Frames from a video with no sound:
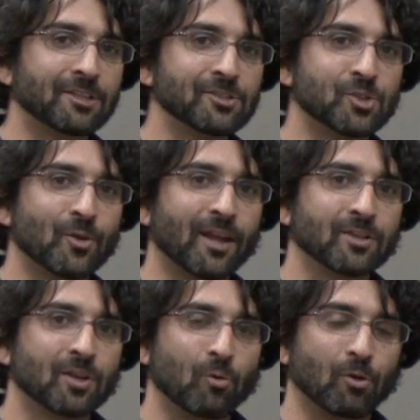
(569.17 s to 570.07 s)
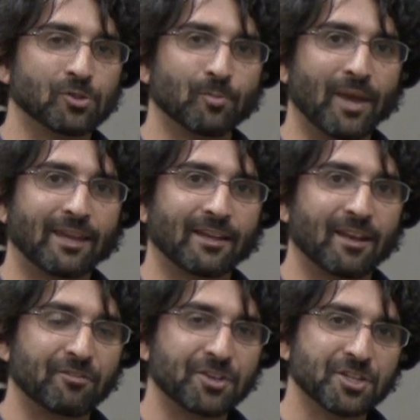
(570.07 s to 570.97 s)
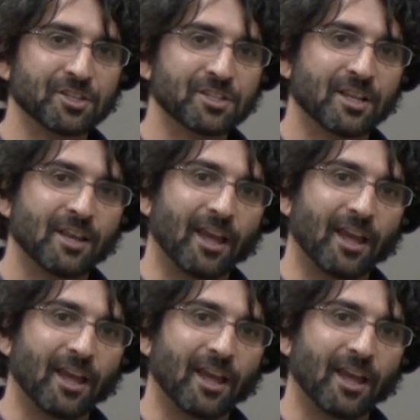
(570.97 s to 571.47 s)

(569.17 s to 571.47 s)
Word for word: constraint was to make it efficient